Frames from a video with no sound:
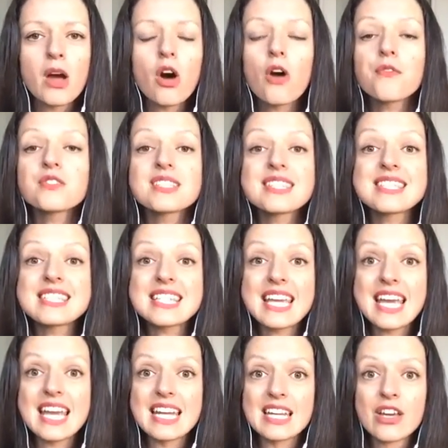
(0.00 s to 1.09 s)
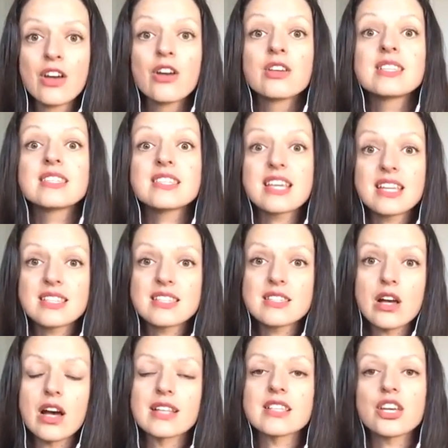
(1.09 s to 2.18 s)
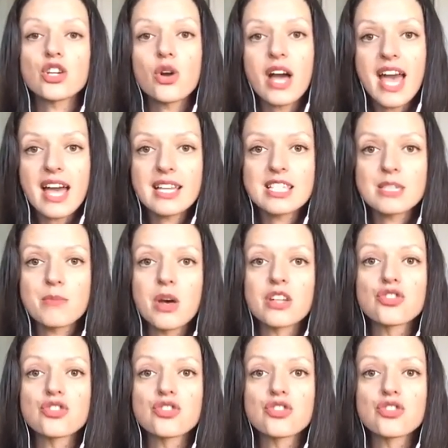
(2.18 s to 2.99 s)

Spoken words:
often skin signs like your eczema,